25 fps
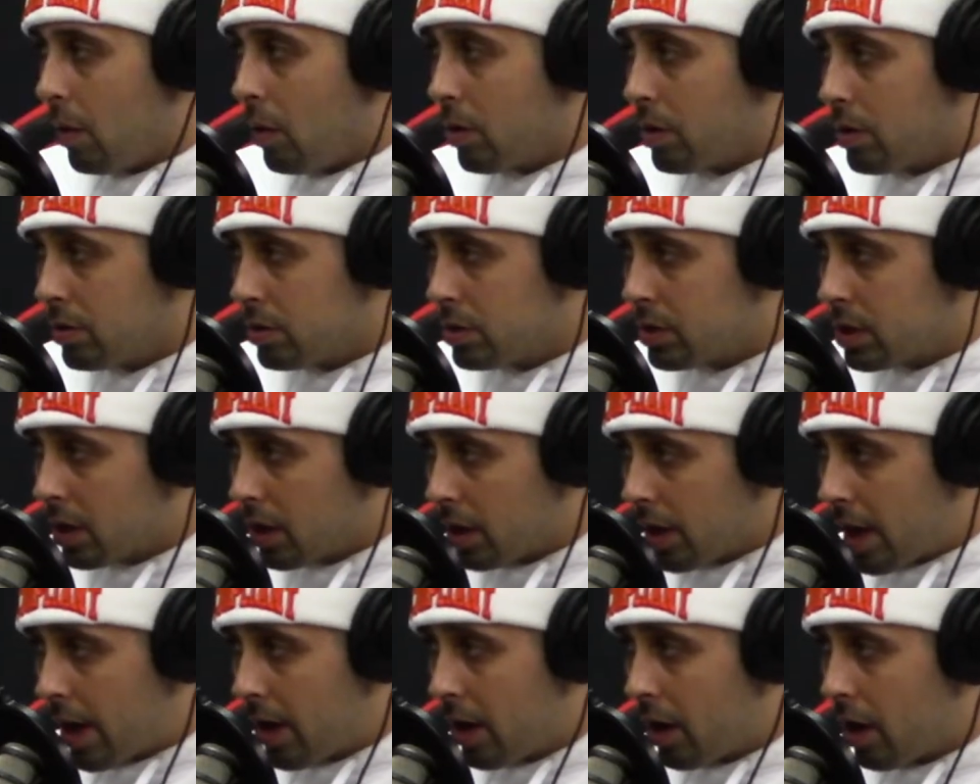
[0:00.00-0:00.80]
Well, you see
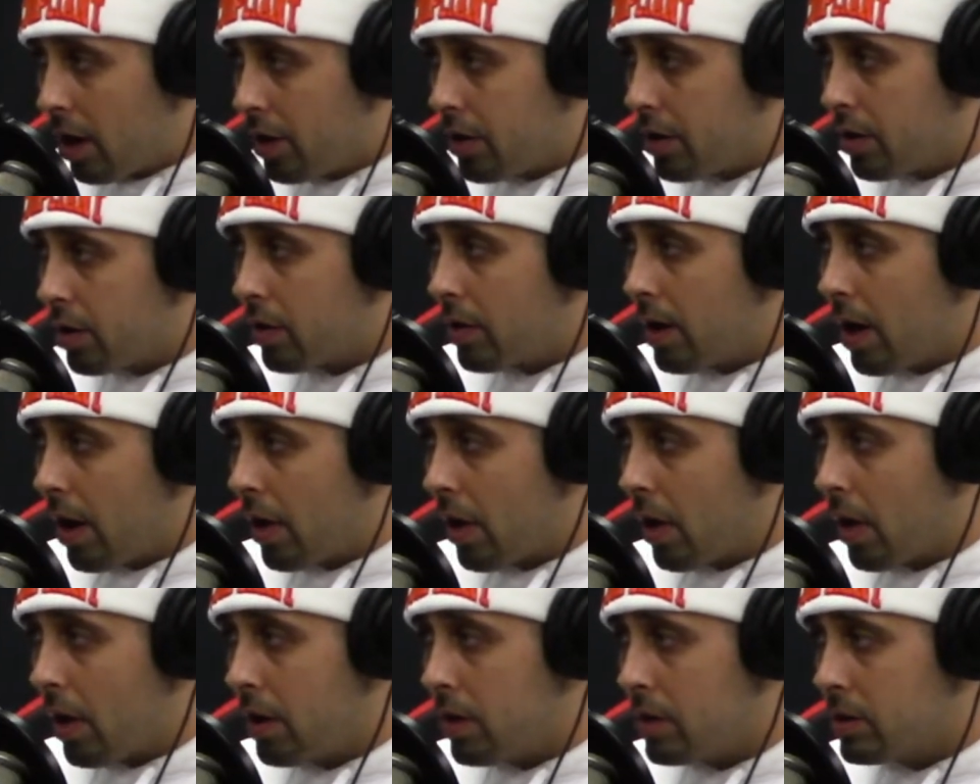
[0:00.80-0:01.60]
a lot of
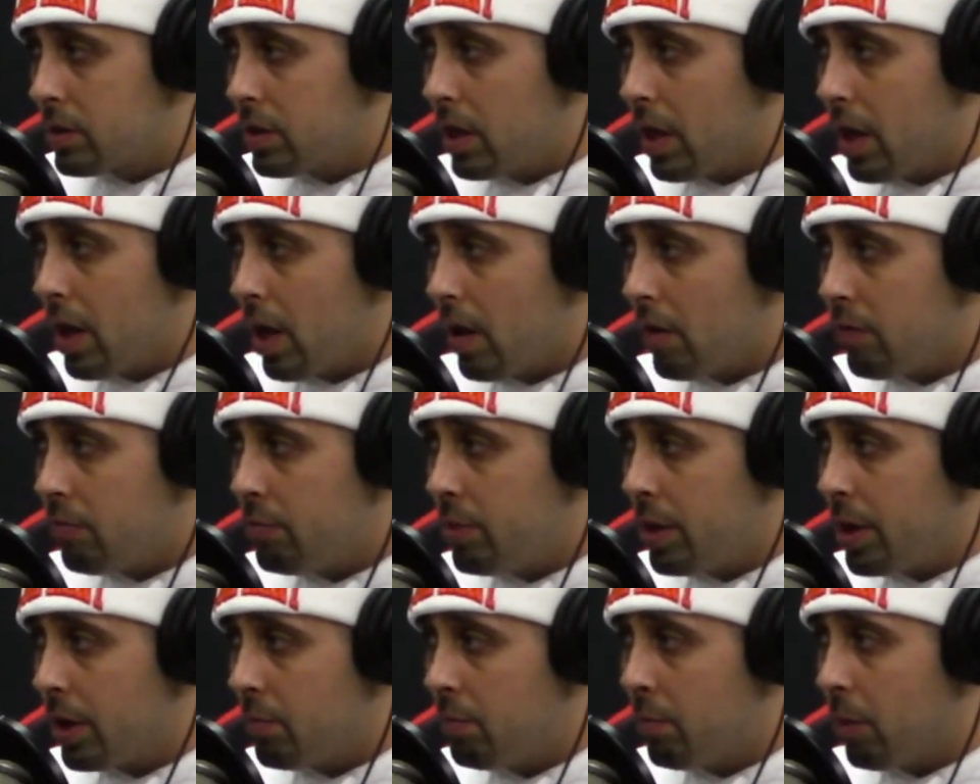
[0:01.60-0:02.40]
underground artists that have
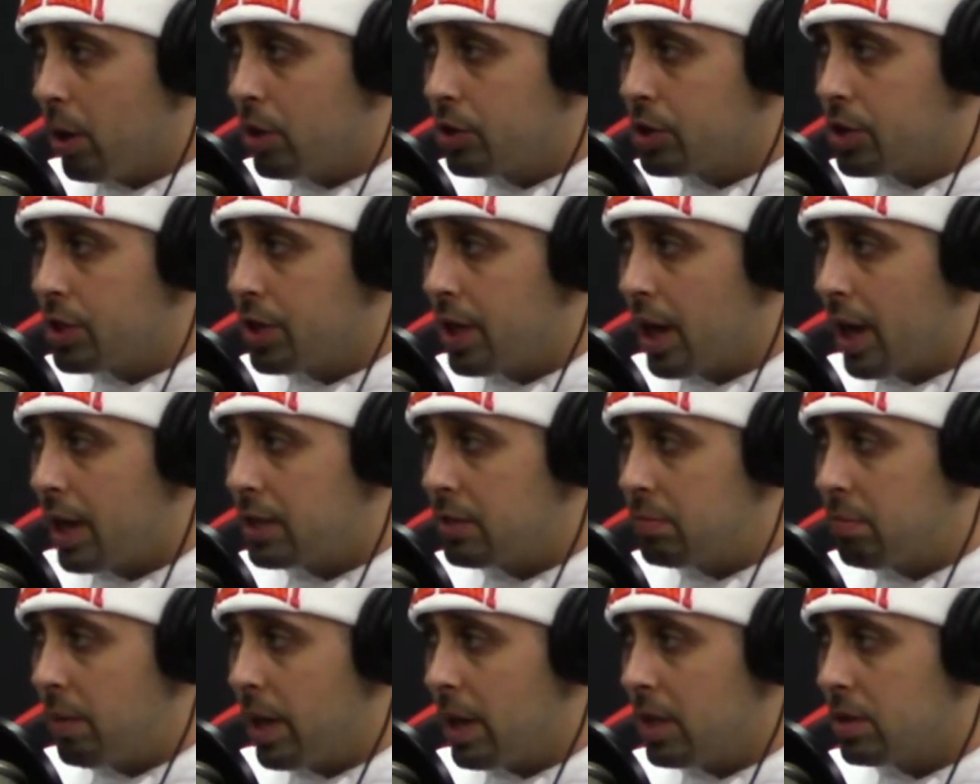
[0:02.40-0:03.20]
big
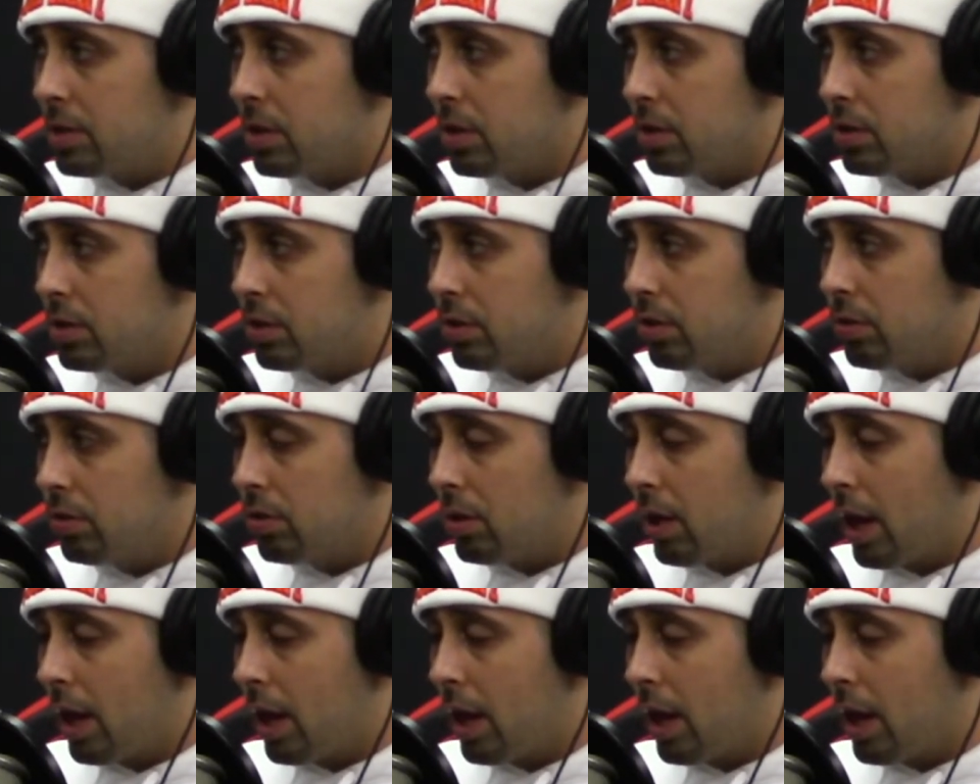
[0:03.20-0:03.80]
merchandise bases too.